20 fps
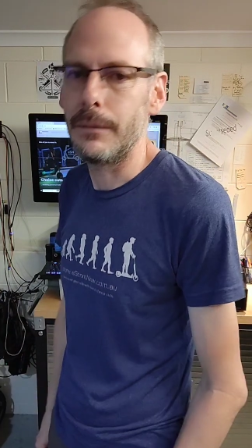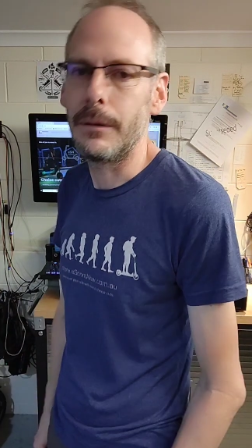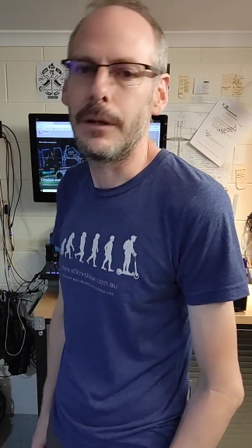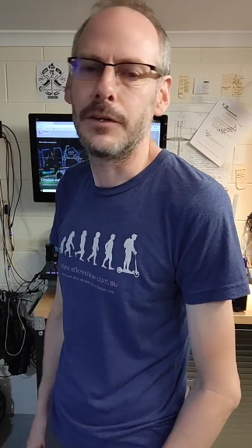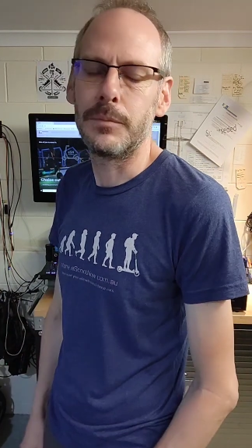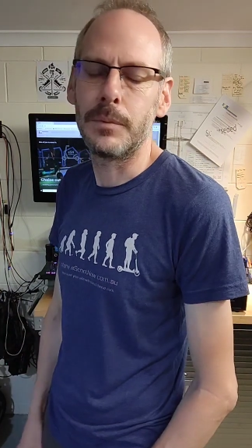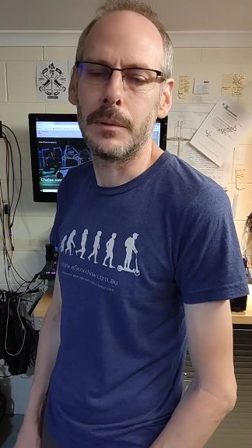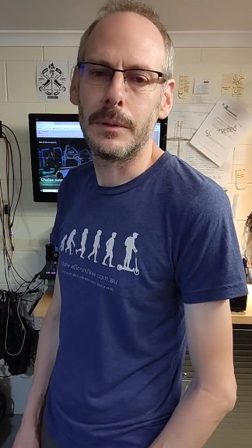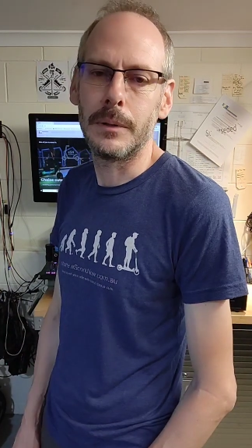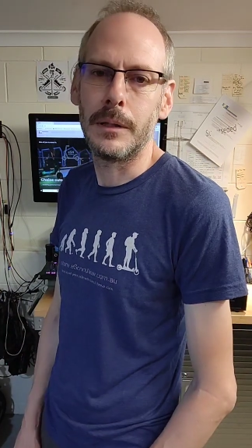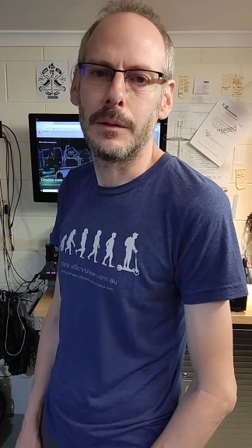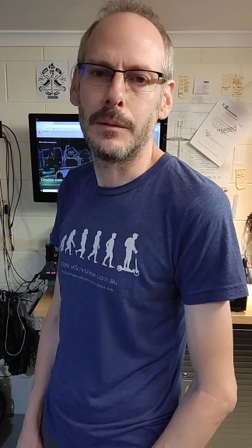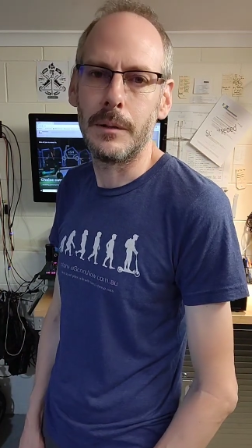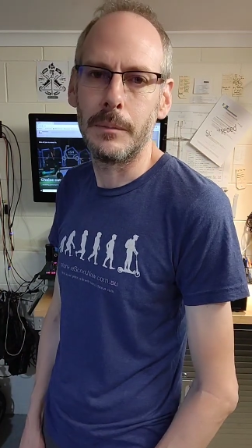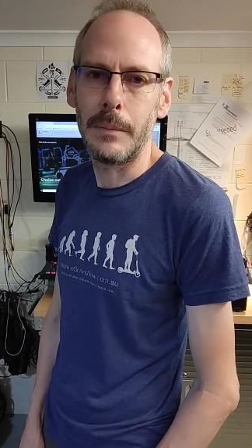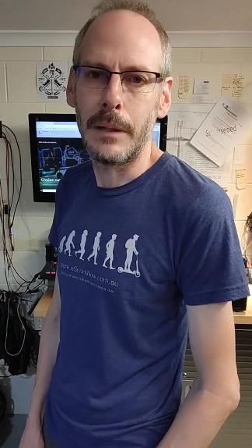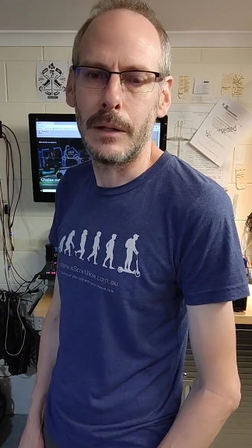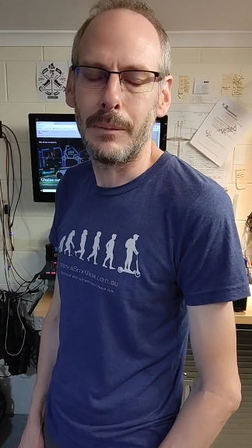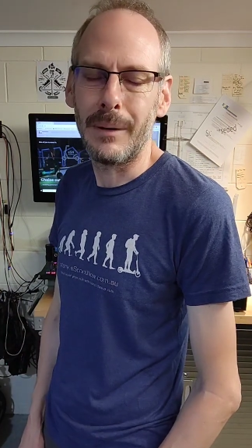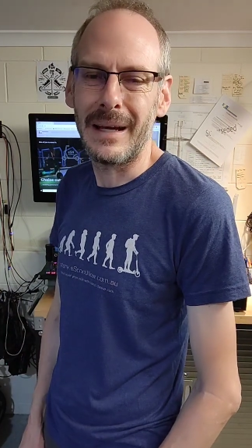is probably the
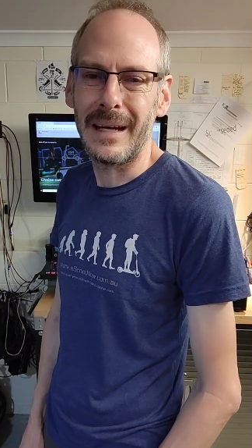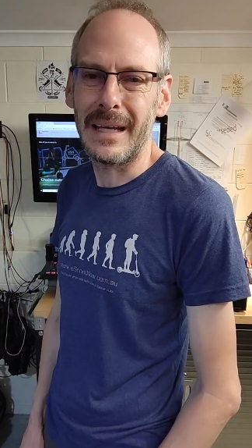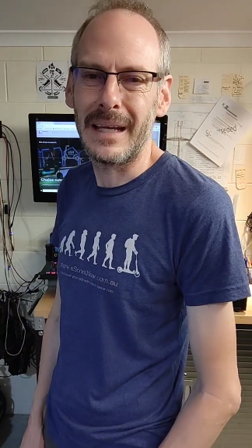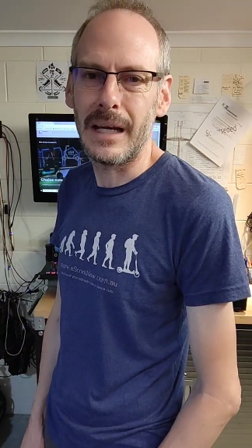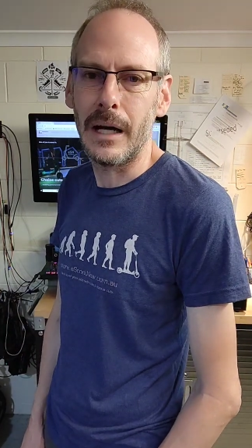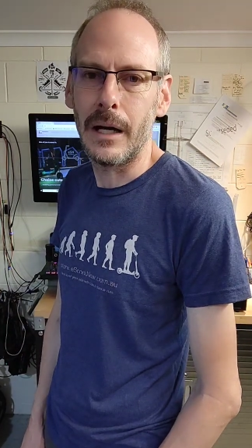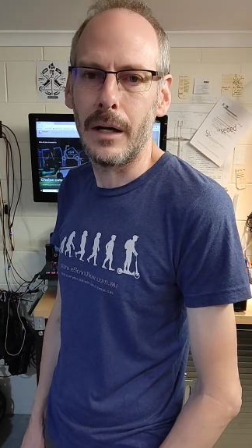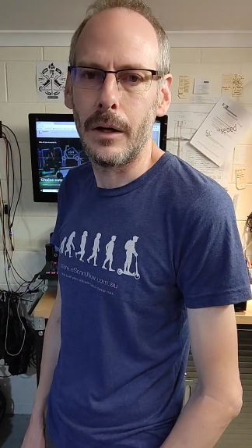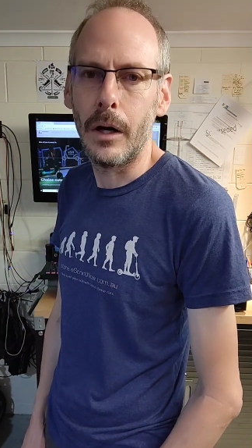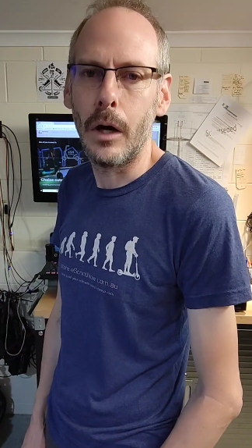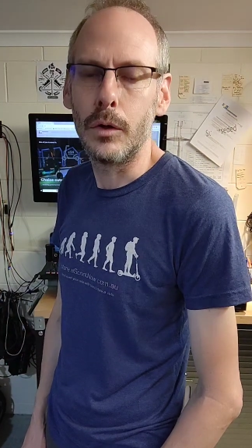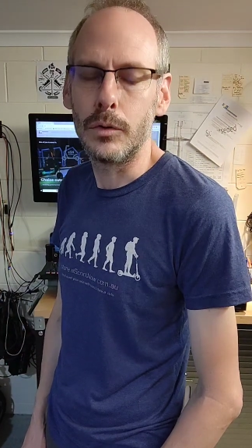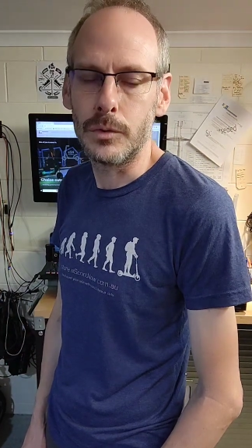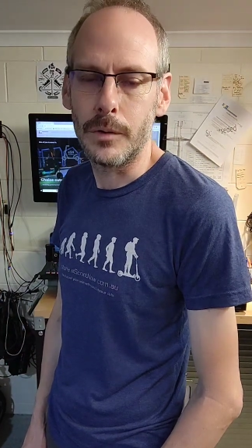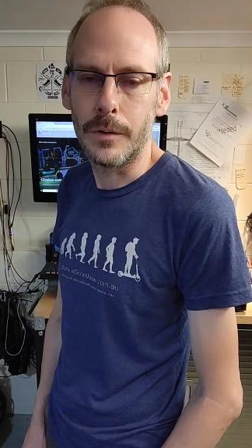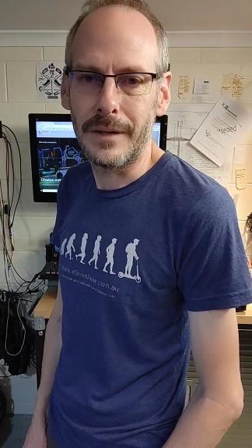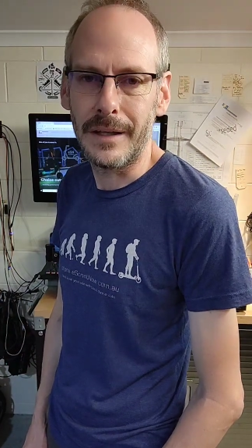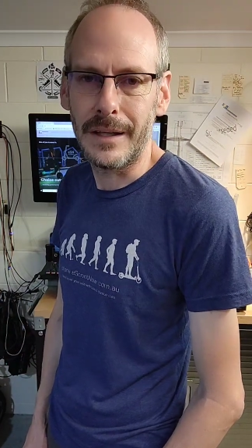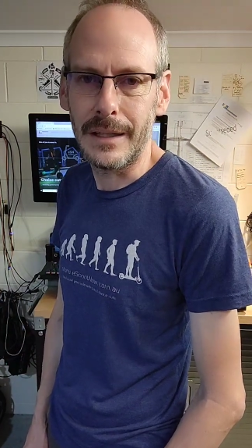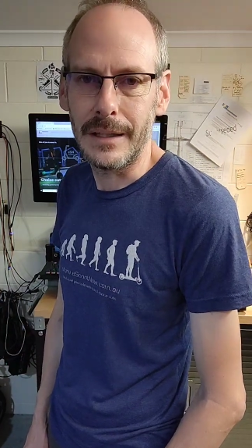better way to go. Ultra
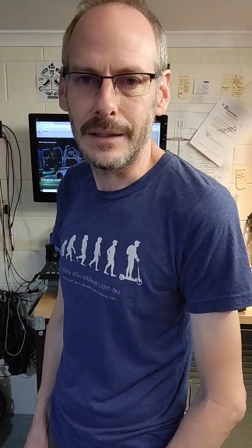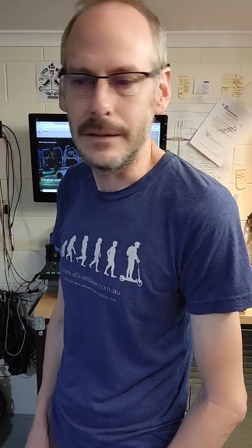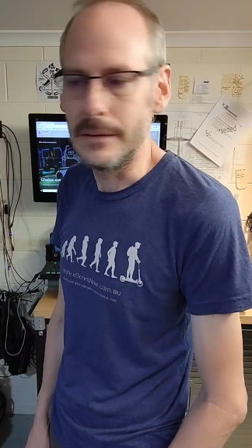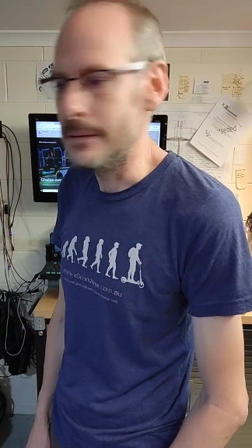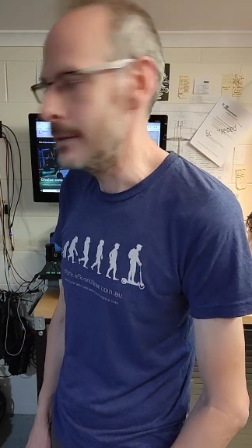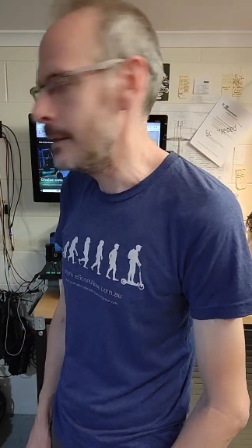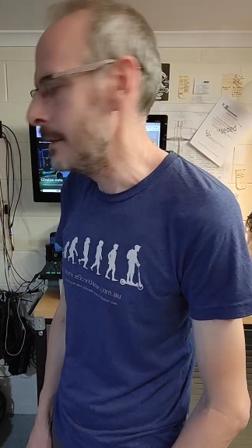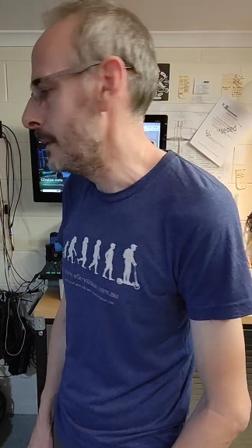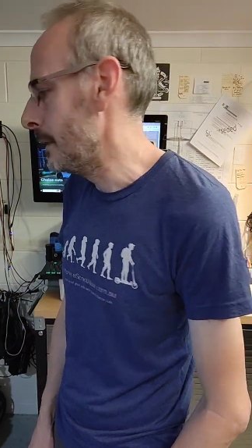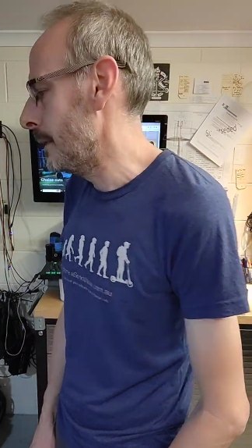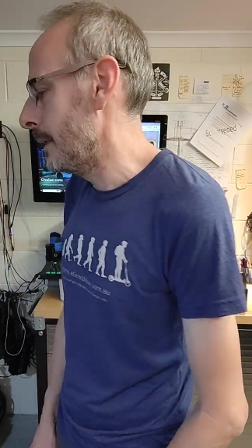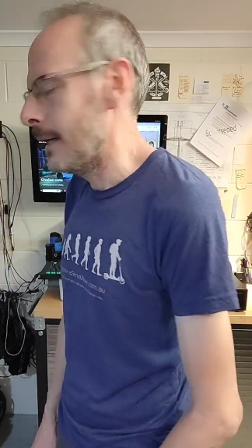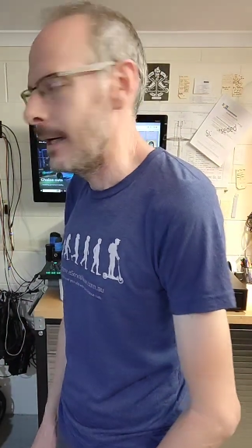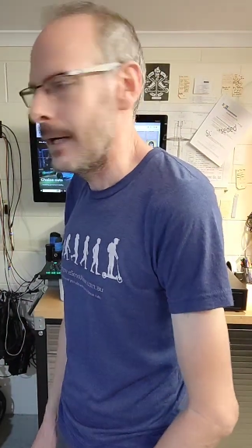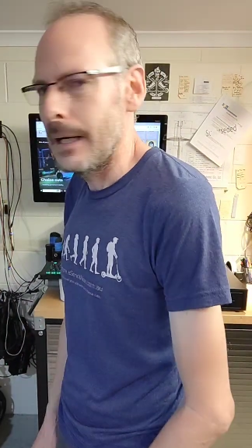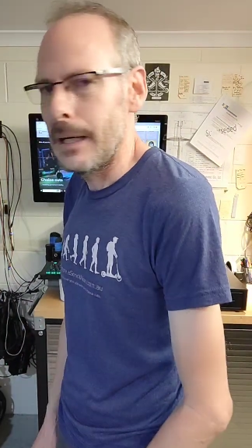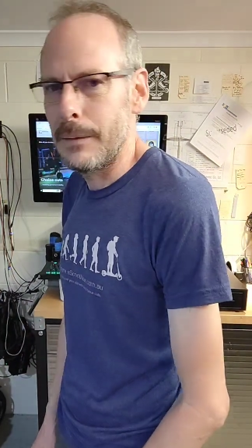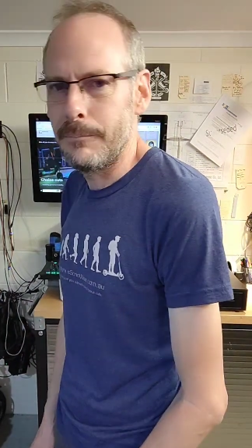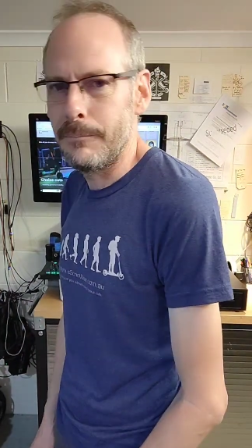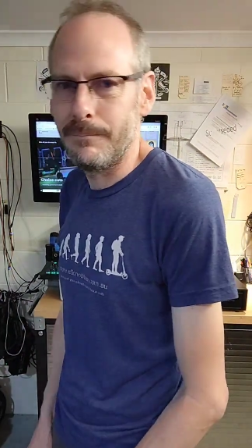thick
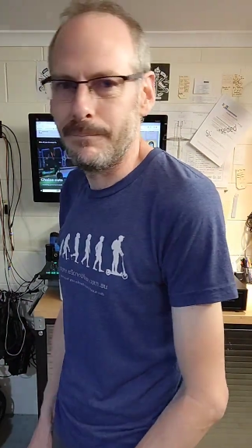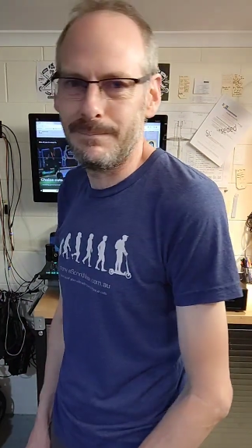and